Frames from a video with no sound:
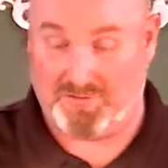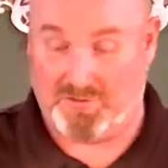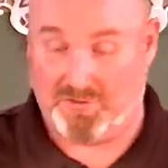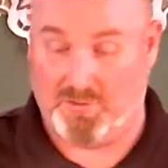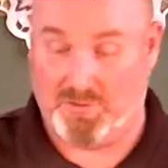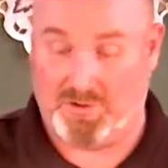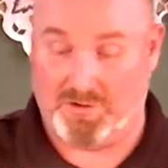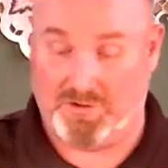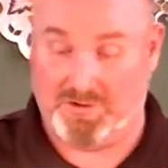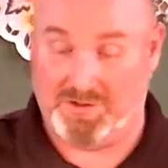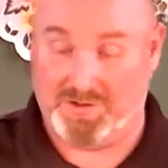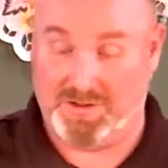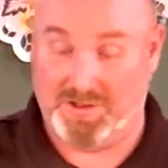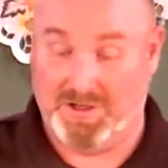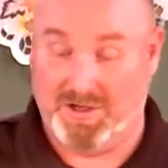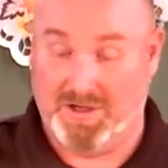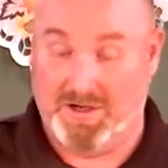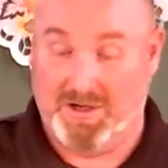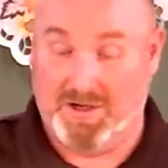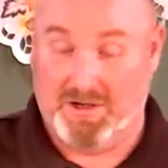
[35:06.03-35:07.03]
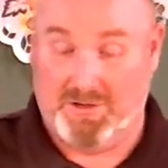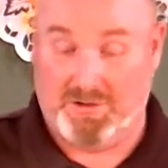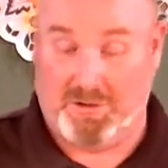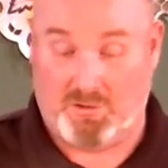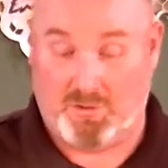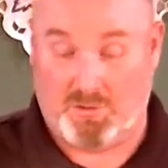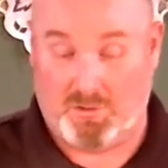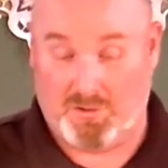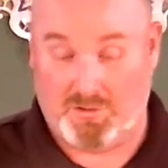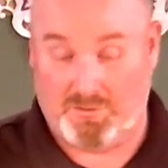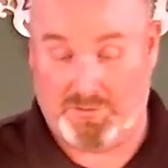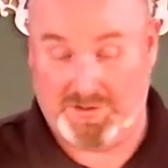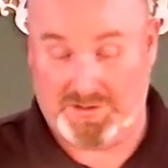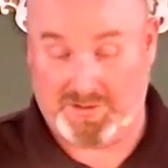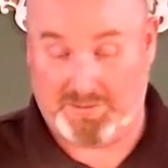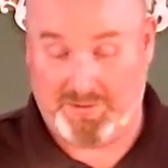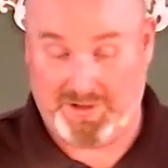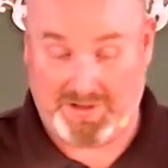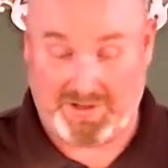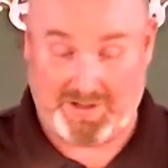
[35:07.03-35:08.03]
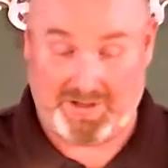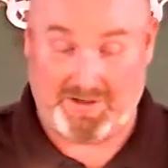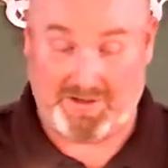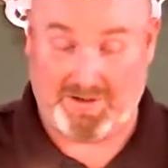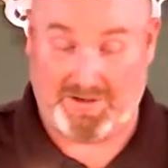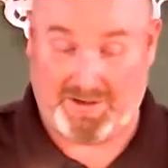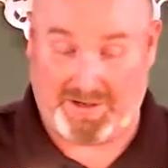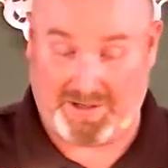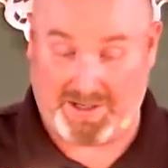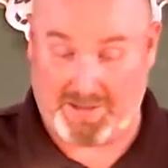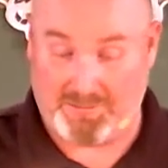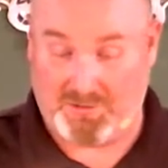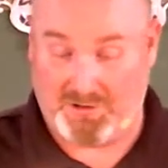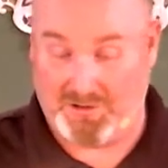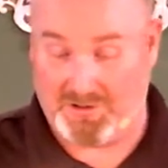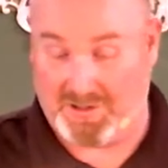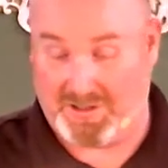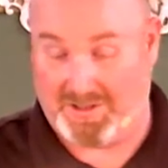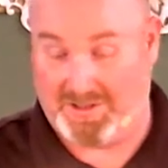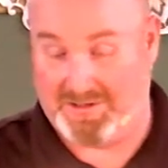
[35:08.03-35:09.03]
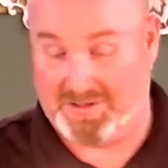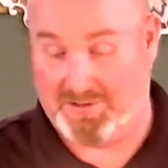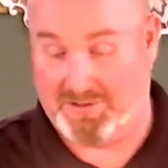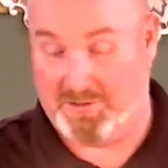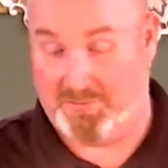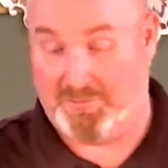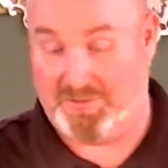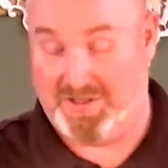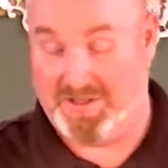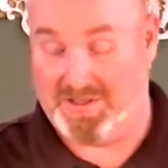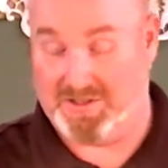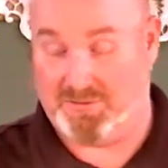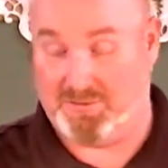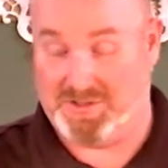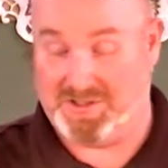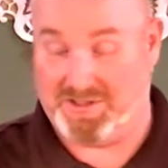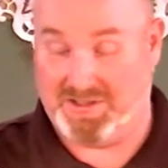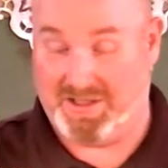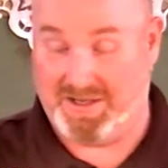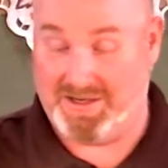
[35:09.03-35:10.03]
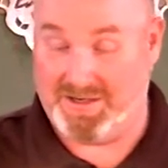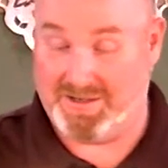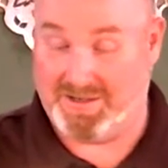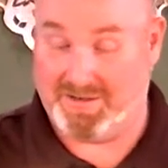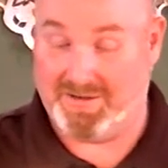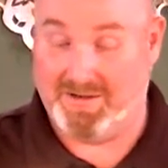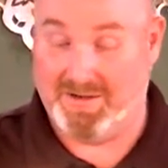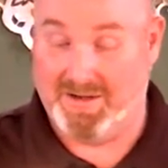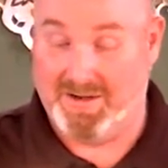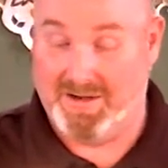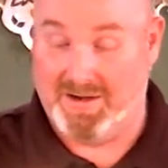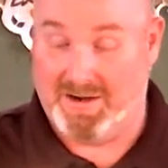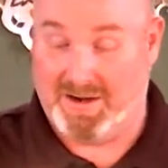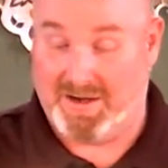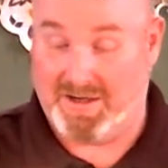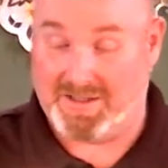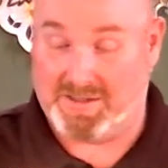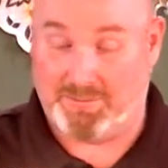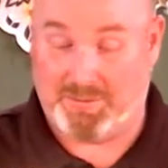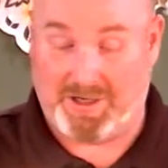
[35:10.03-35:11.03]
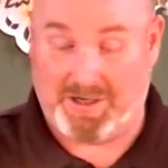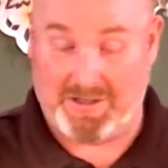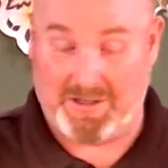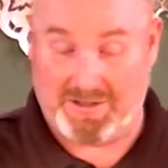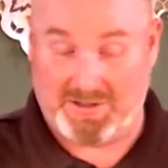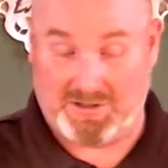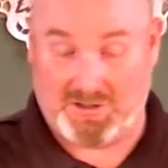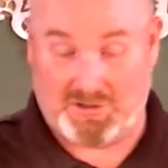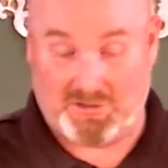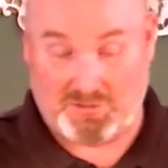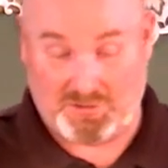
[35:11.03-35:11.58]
words the horn was speaking. And I kept looking until the beast was slain and its body destroyed